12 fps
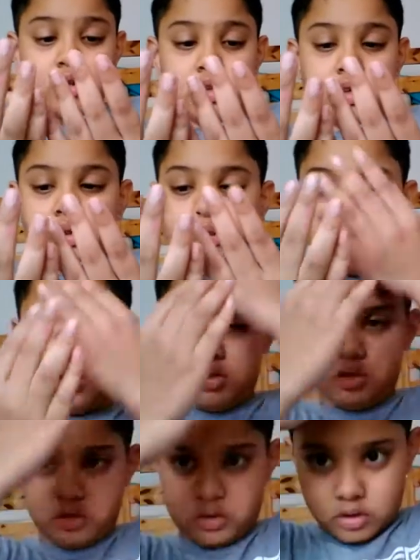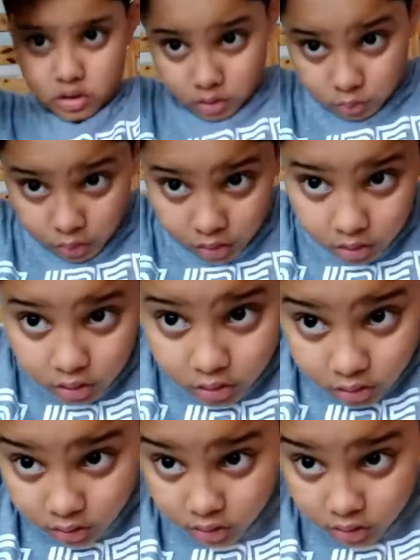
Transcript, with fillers: I think yeah, wear it